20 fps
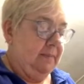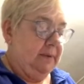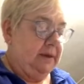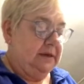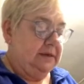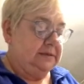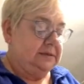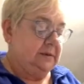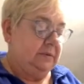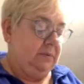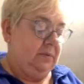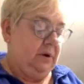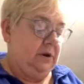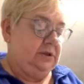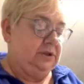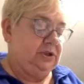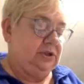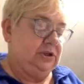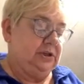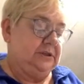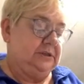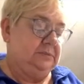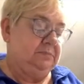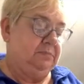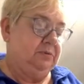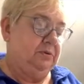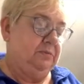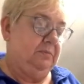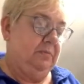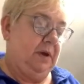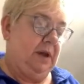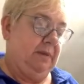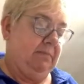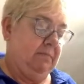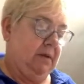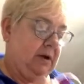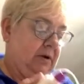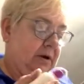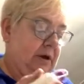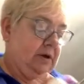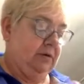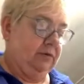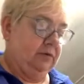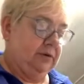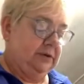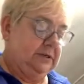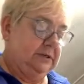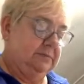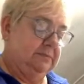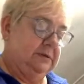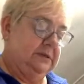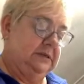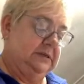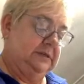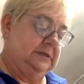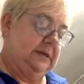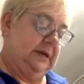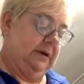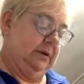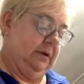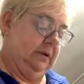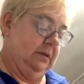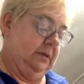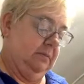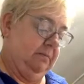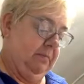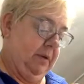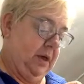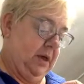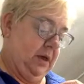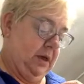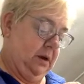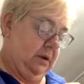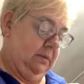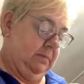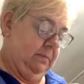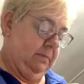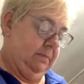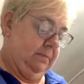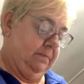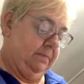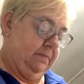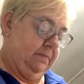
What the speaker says: because I want to just put my Merry Christmas down at the bottom.